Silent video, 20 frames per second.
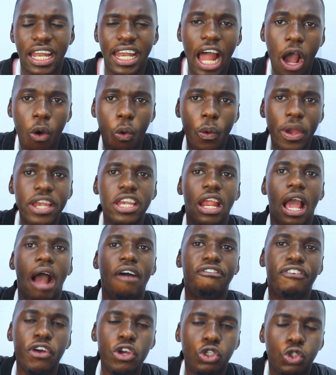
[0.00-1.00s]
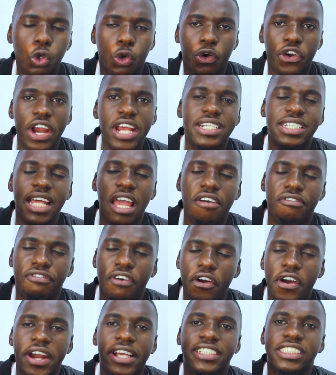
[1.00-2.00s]
Now, for you to create a
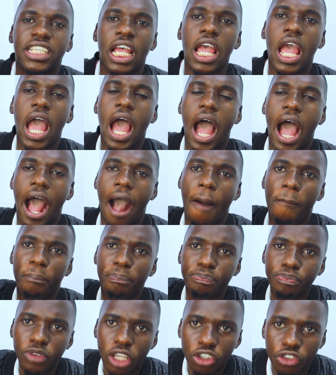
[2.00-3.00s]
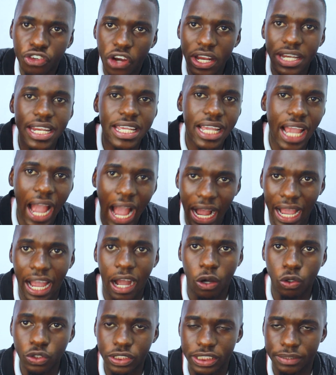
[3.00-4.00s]
forex trading
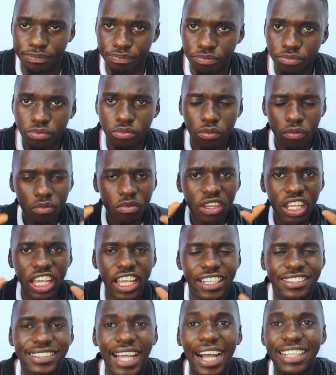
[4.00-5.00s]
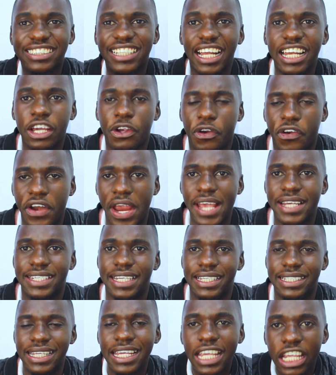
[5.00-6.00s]
account, it's actually
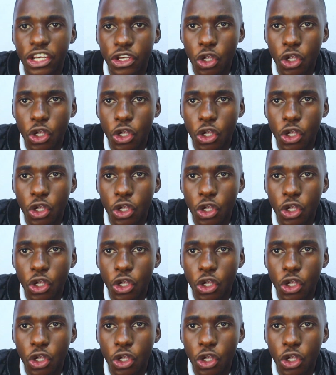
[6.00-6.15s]
created